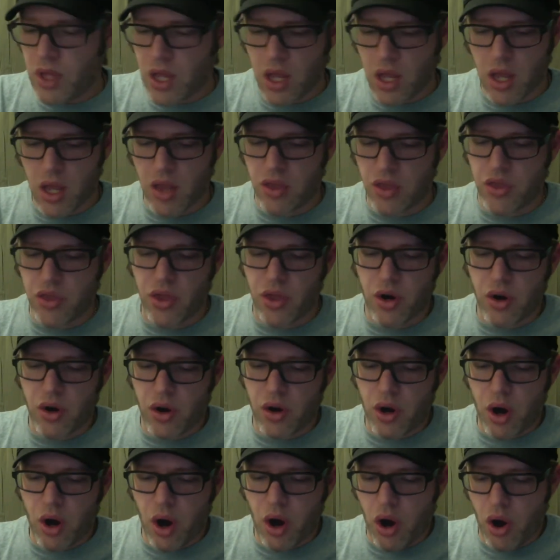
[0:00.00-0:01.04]
There
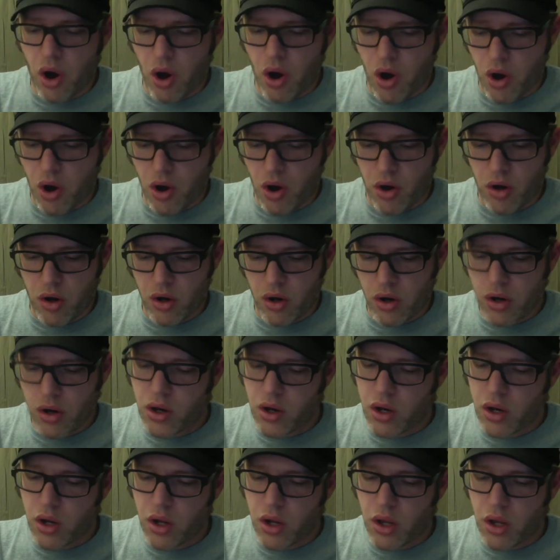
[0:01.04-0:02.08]
are,
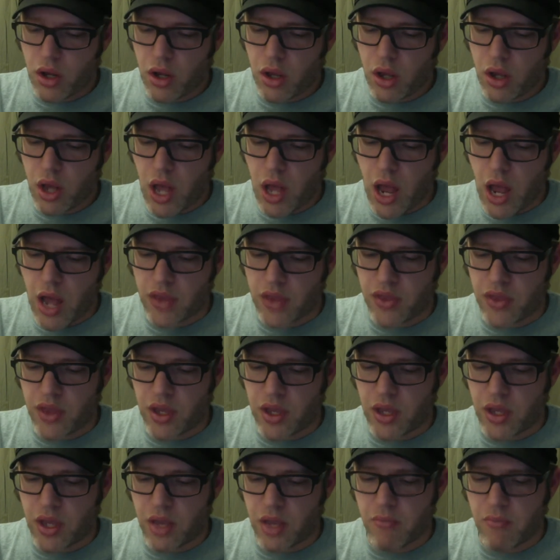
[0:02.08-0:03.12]
I
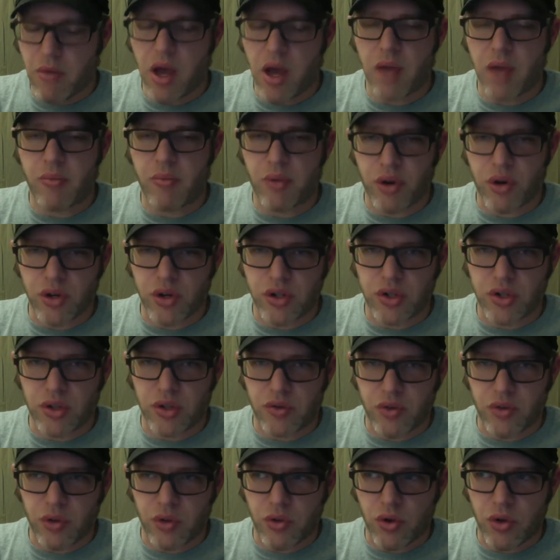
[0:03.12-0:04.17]
think, in my personal
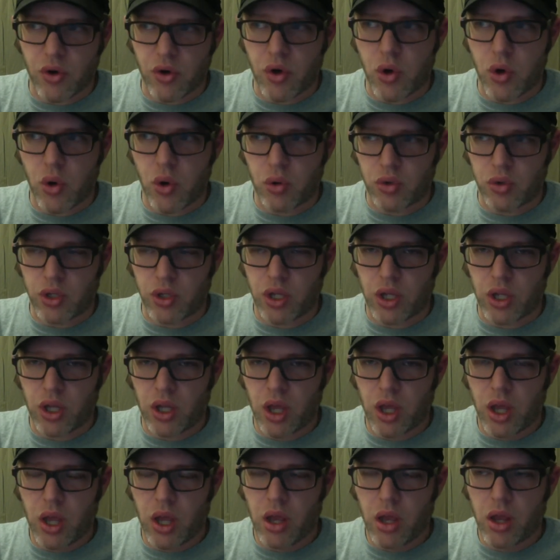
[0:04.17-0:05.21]
view, there are only
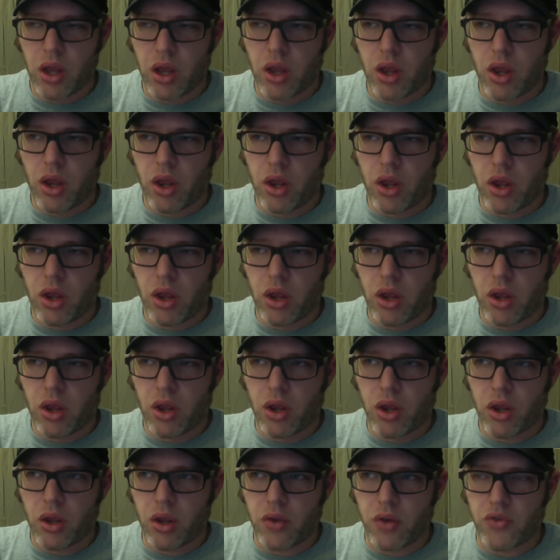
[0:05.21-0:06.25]

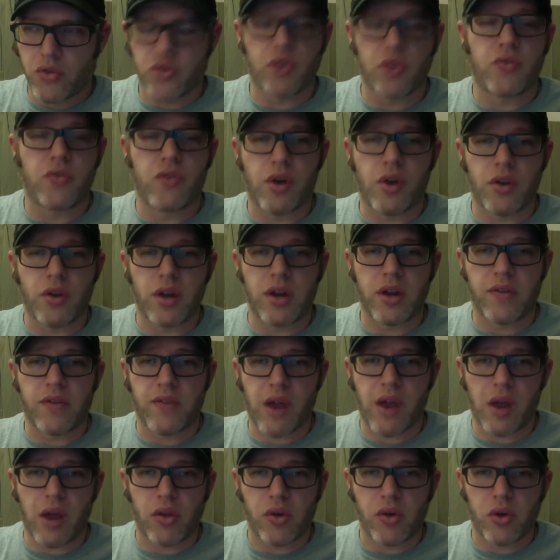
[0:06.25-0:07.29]
so far that I
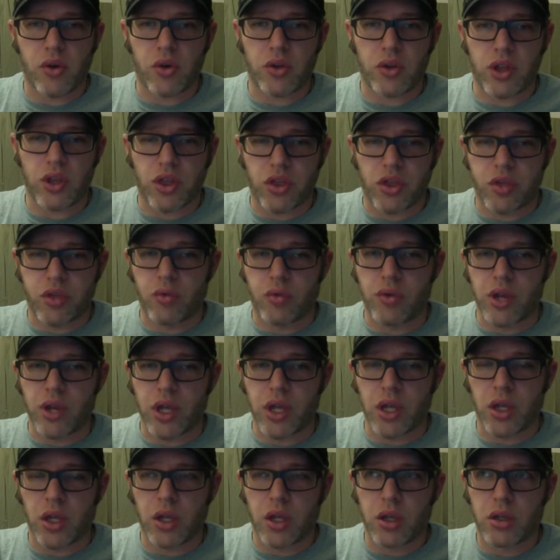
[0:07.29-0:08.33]
found there are only
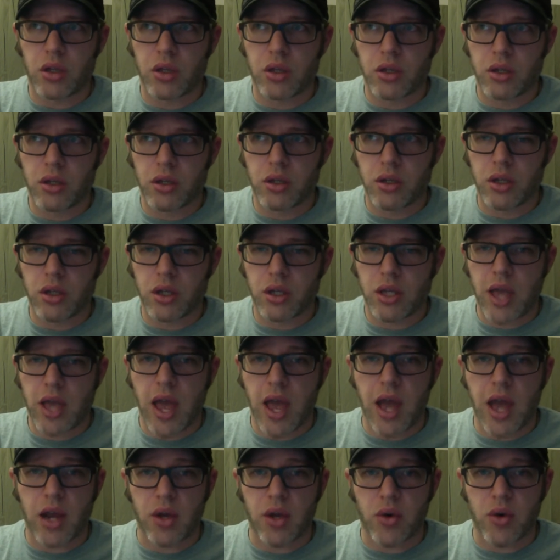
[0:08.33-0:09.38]
three
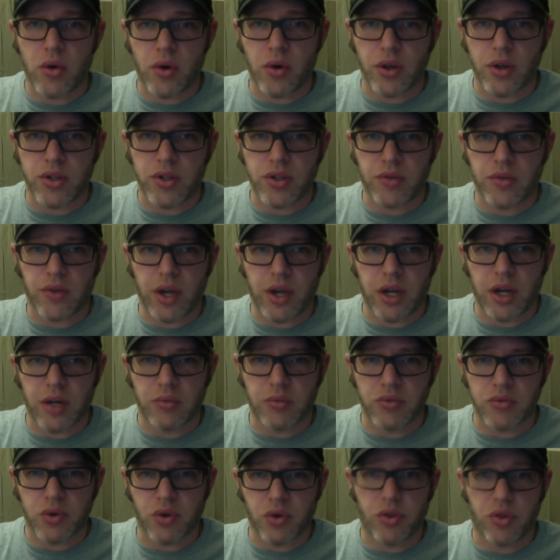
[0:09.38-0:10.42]
categories of
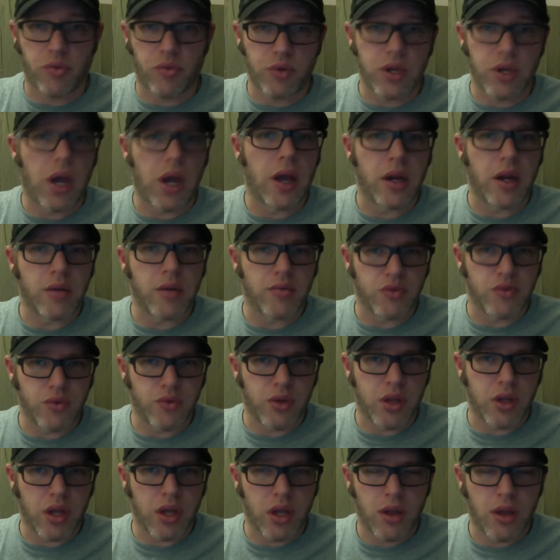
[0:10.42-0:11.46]
items, or three items
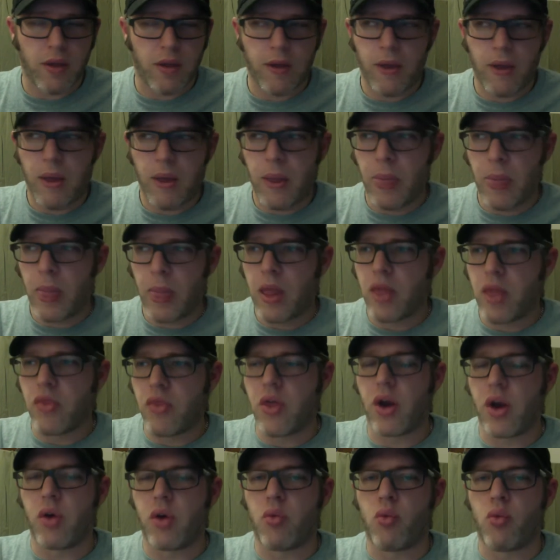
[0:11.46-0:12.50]
really,
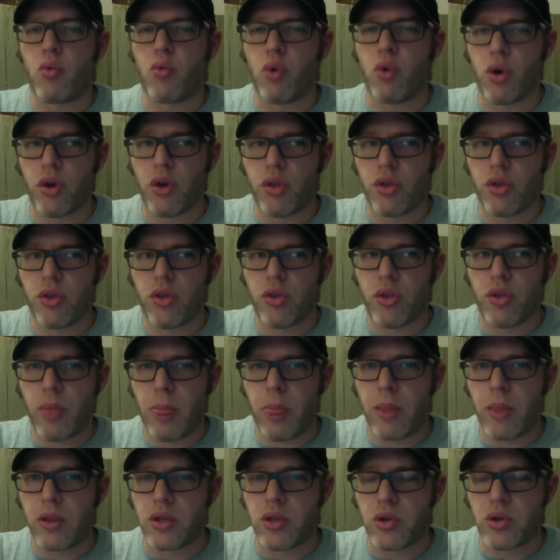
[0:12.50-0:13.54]
that are worth
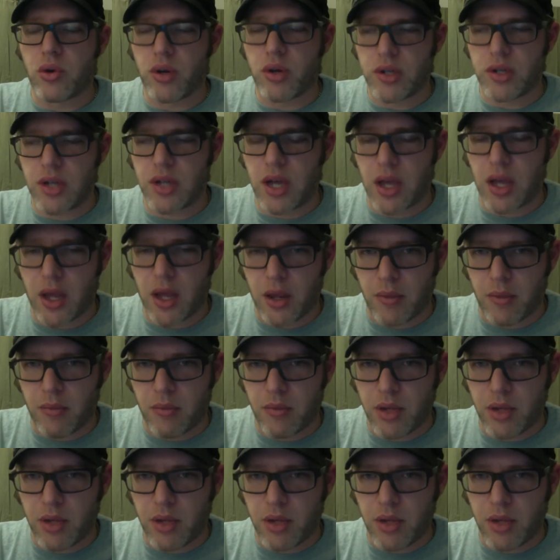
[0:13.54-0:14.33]
your time